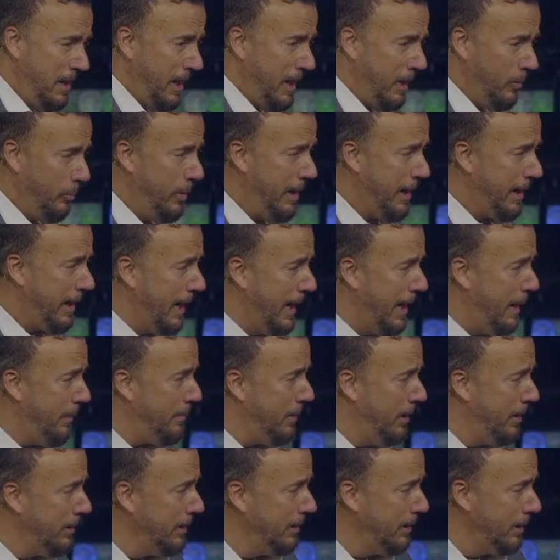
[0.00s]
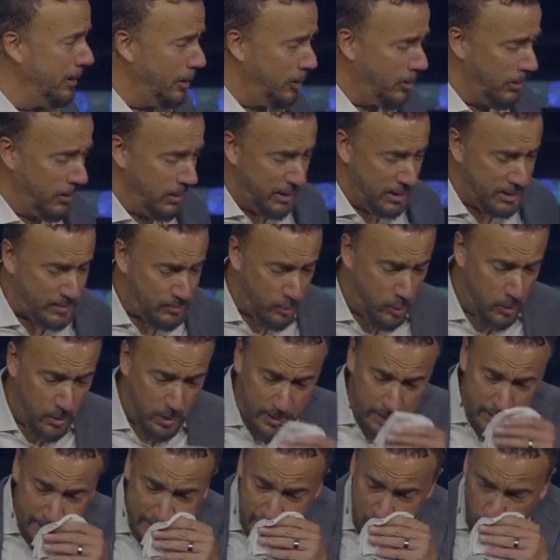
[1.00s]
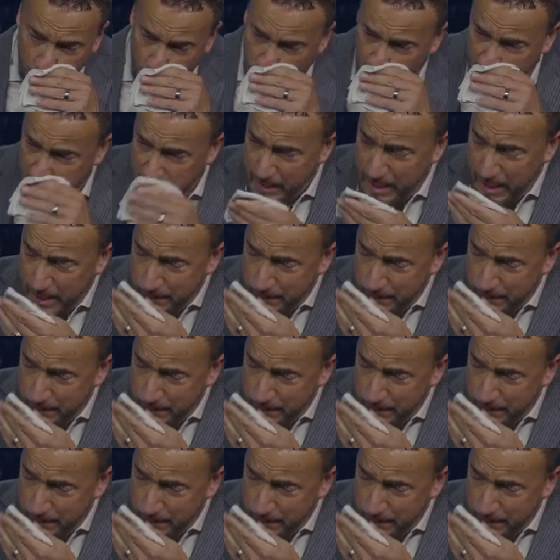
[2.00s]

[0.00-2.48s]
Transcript: Can we clap unto the Lord this morning? He's worthy,